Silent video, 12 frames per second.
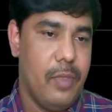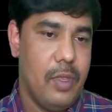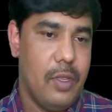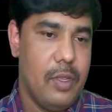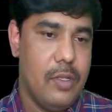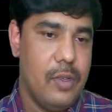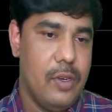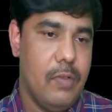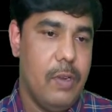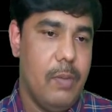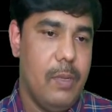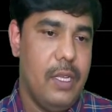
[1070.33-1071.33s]
So it
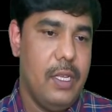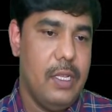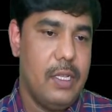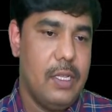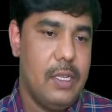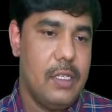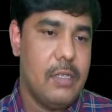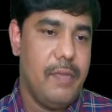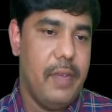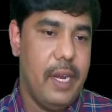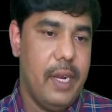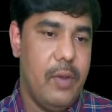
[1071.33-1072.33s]
will be 6
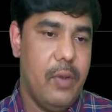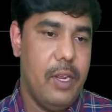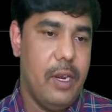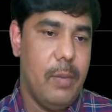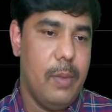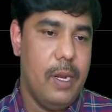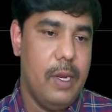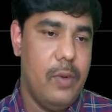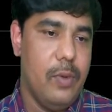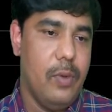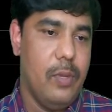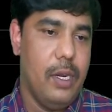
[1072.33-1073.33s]
factorial by
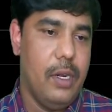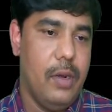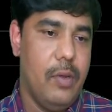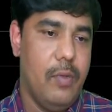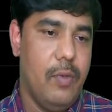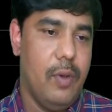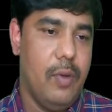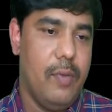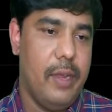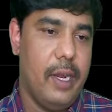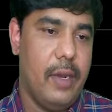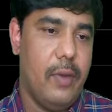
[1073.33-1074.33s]
2 into 4
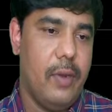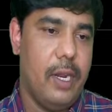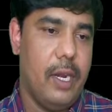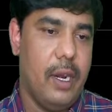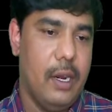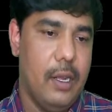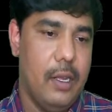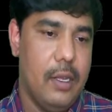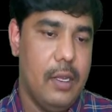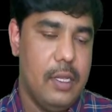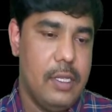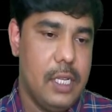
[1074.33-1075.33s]
factorial.
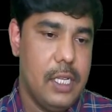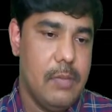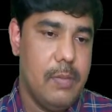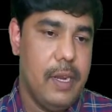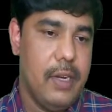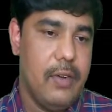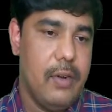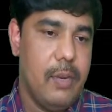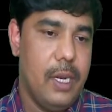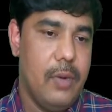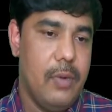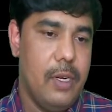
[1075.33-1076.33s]
6 factorial by
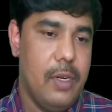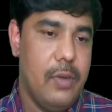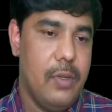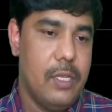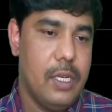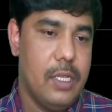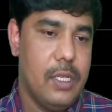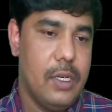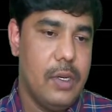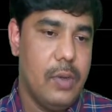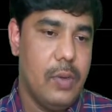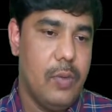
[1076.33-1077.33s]
2 into 6
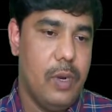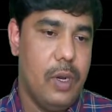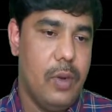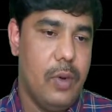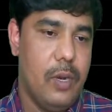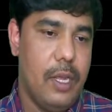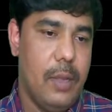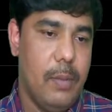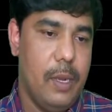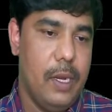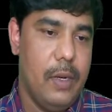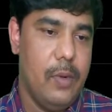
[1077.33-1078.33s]
into 120
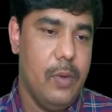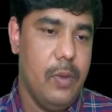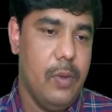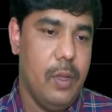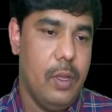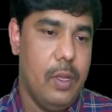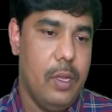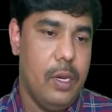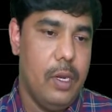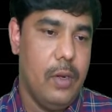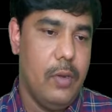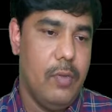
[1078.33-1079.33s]
by 2
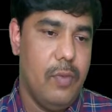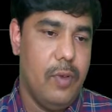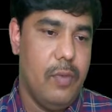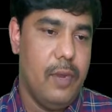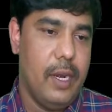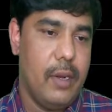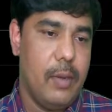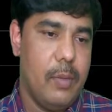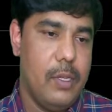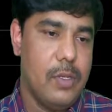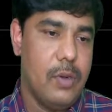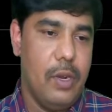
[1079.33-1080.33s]
into 4 factorial
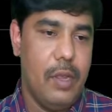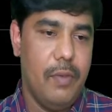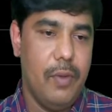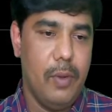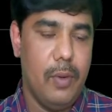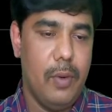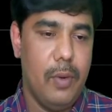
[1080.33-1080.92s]
means 24.